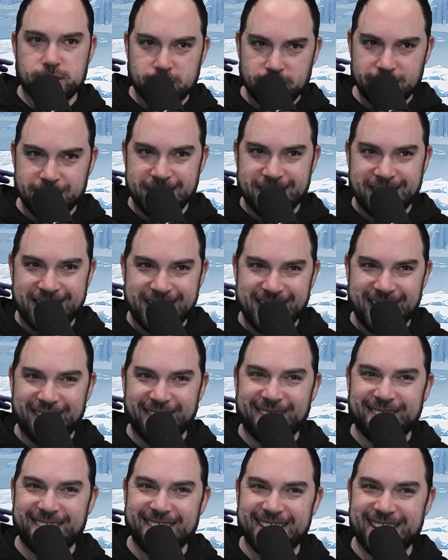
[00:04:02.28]
on the
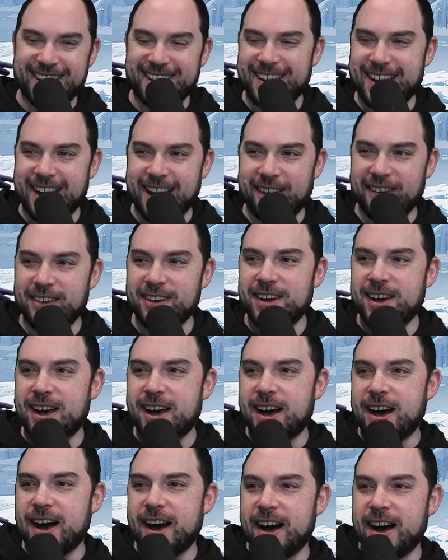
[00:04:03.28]
account right now.
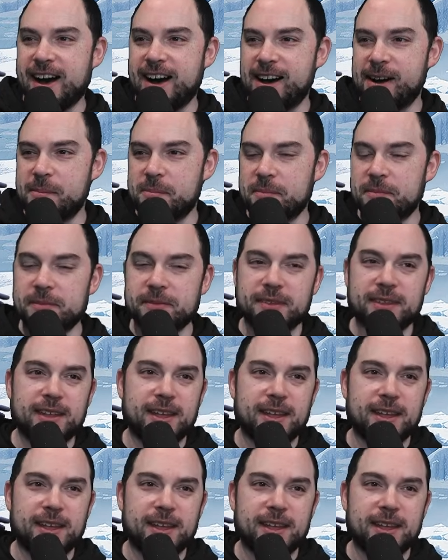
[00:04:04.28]
So